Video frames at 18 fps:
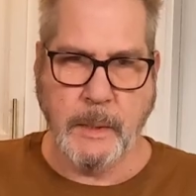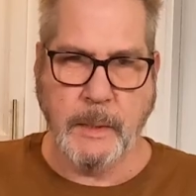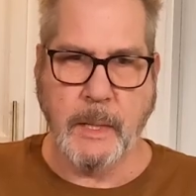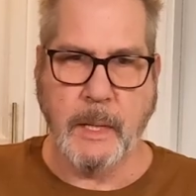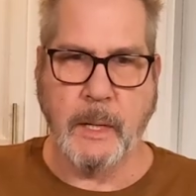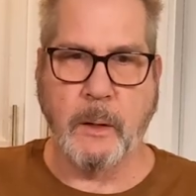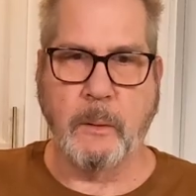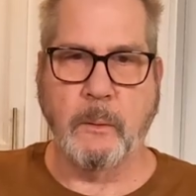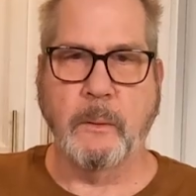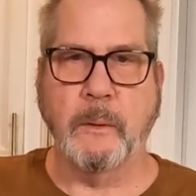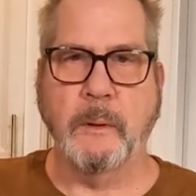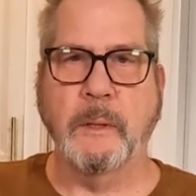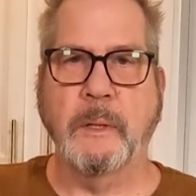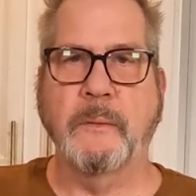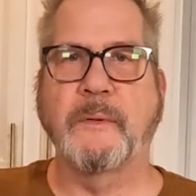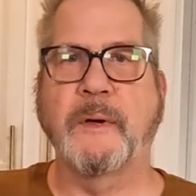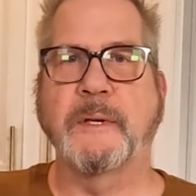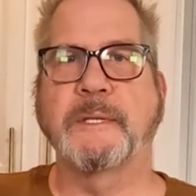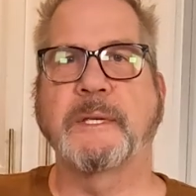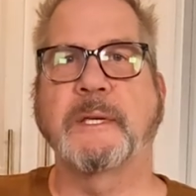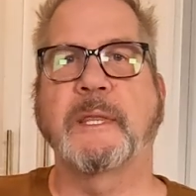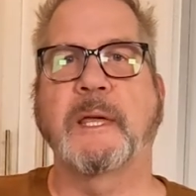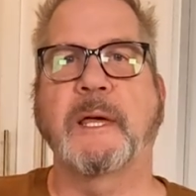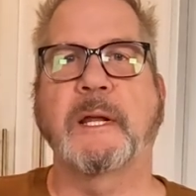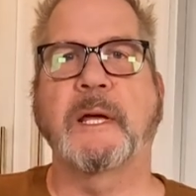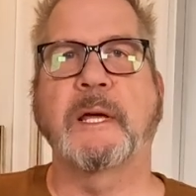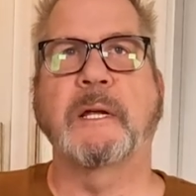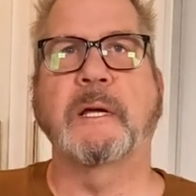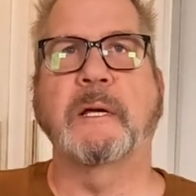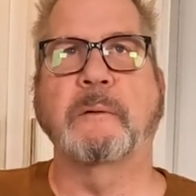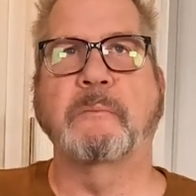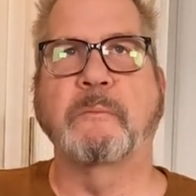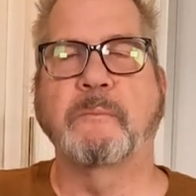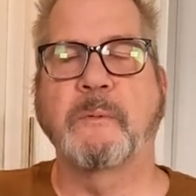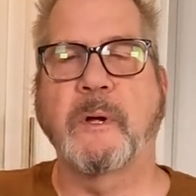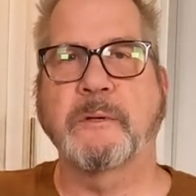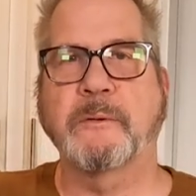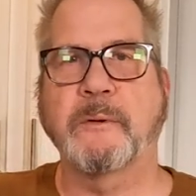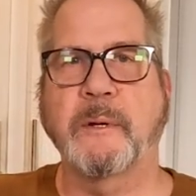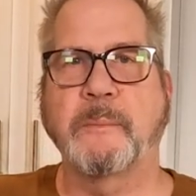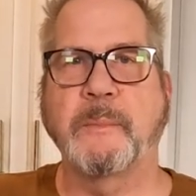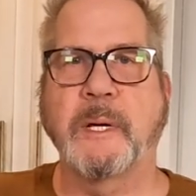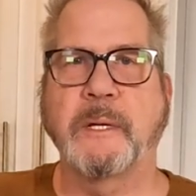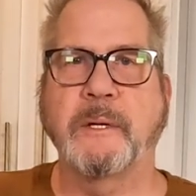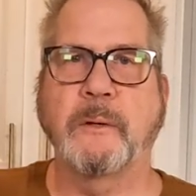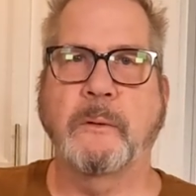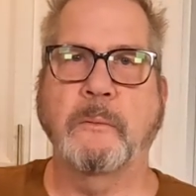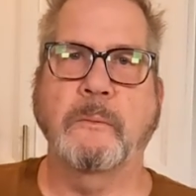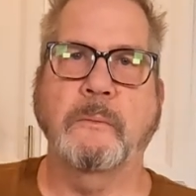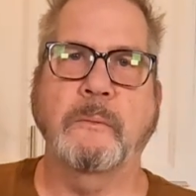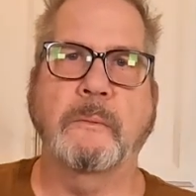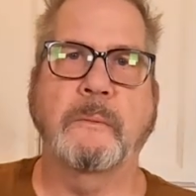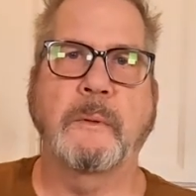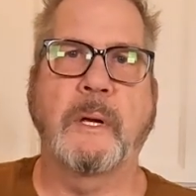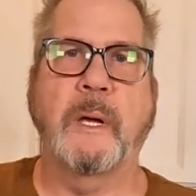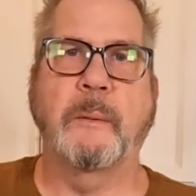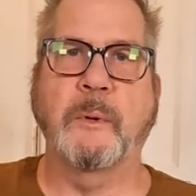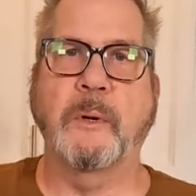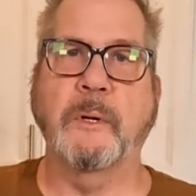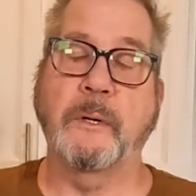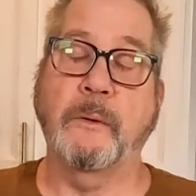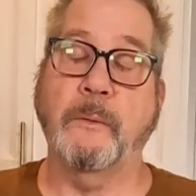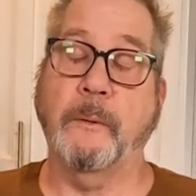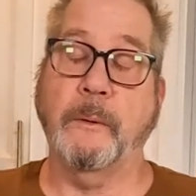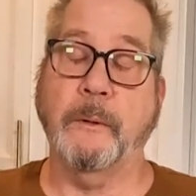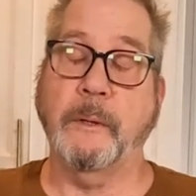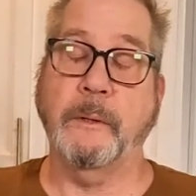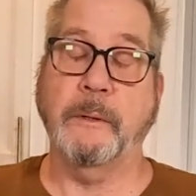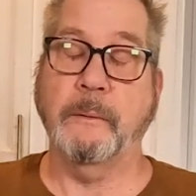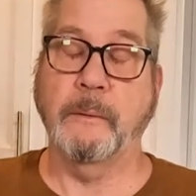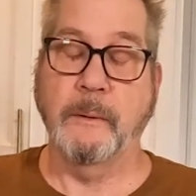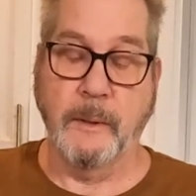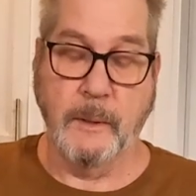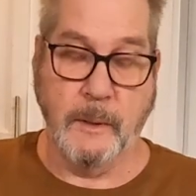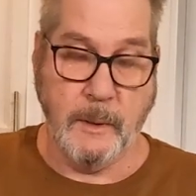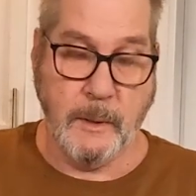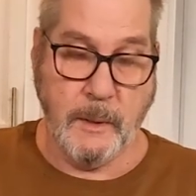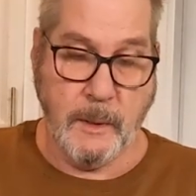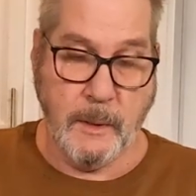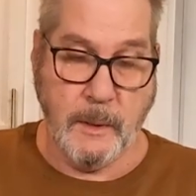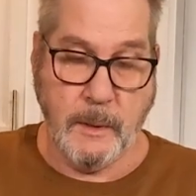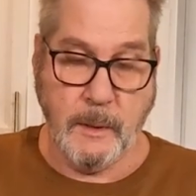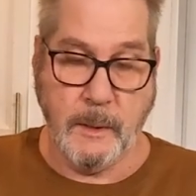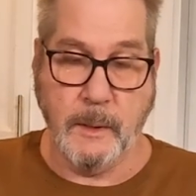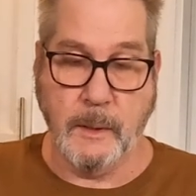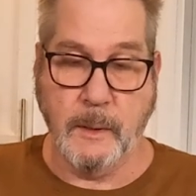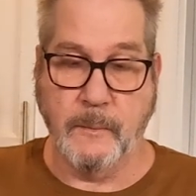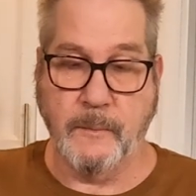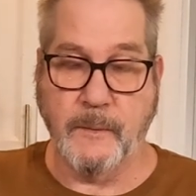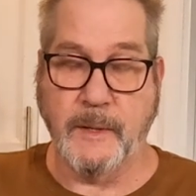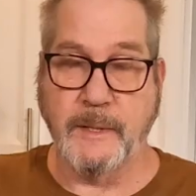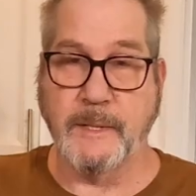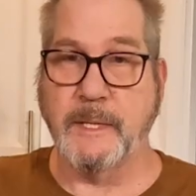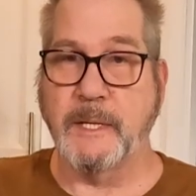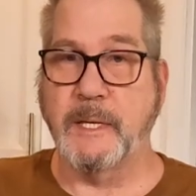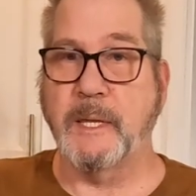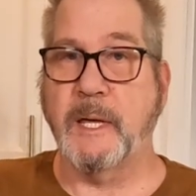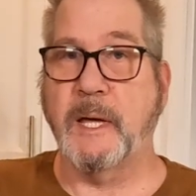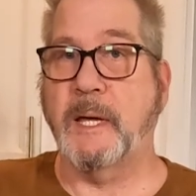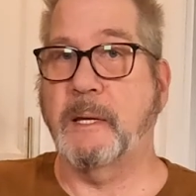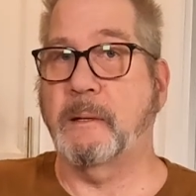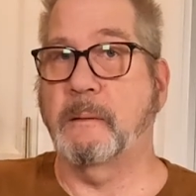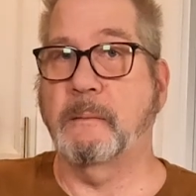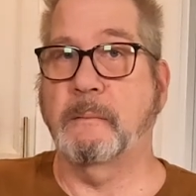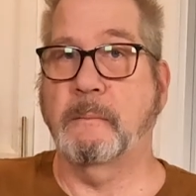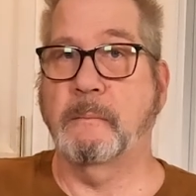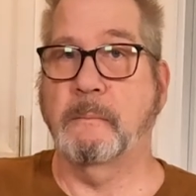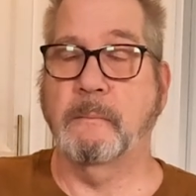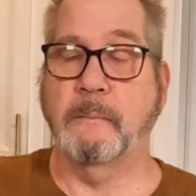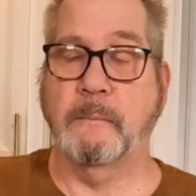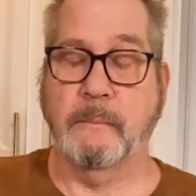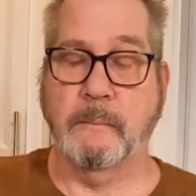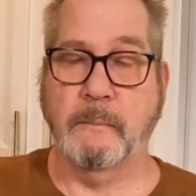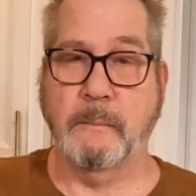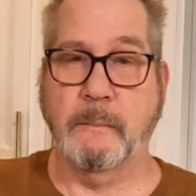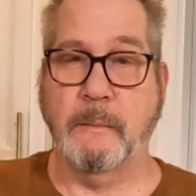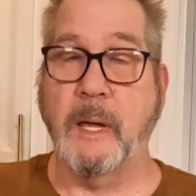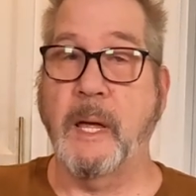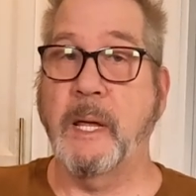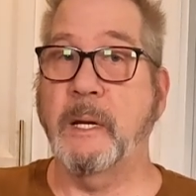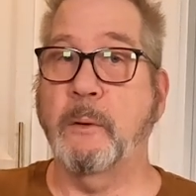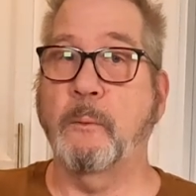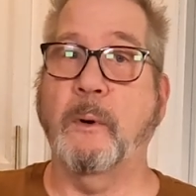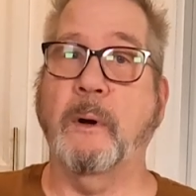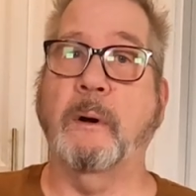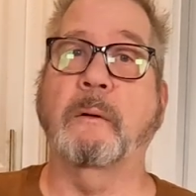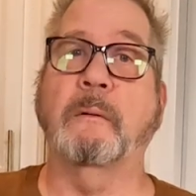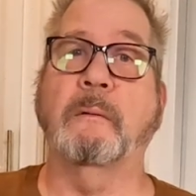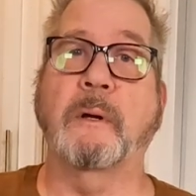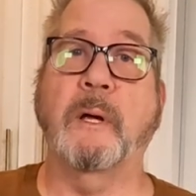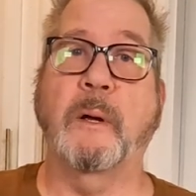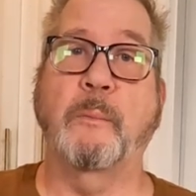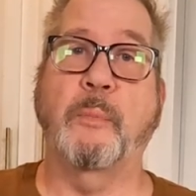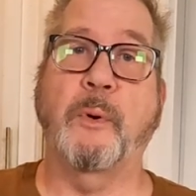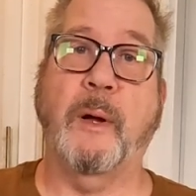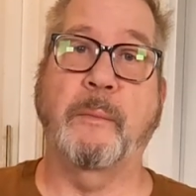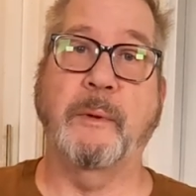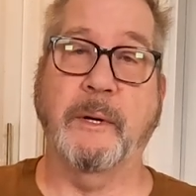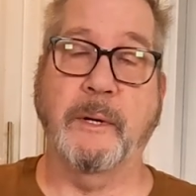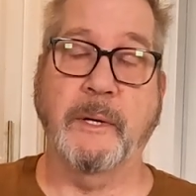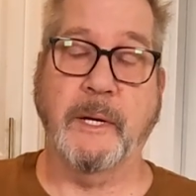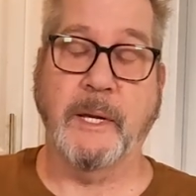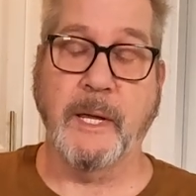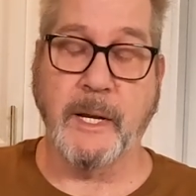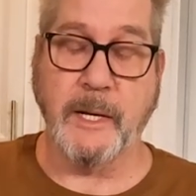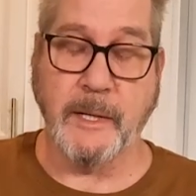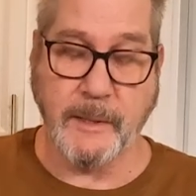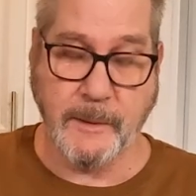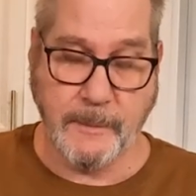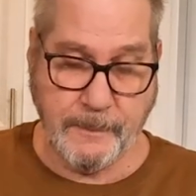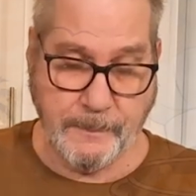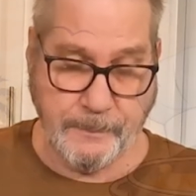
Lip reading: Now, if I see that on a restaurant menu, I'm going to order it. If I see that anywhere, I'm probably going to get it.